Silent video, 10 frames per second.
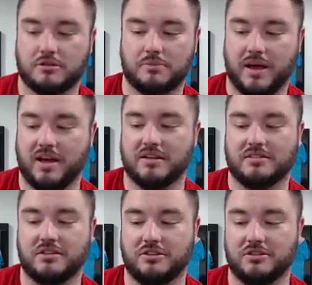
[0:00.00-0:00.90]
passed
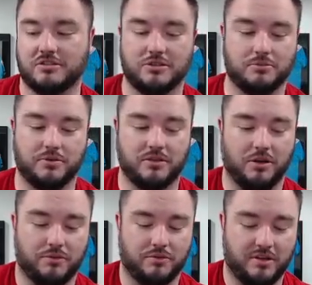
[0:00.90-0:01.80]
and you're still, you
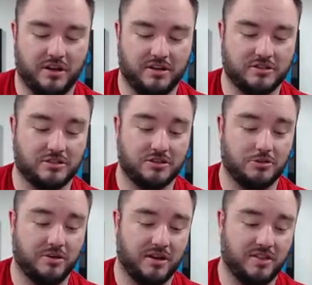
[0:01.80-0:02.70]
know, young guns are still
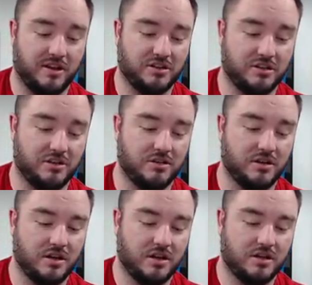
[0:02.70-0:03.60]
playing in the NHL.
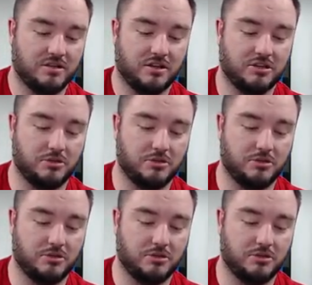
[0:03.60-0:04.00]
It's not too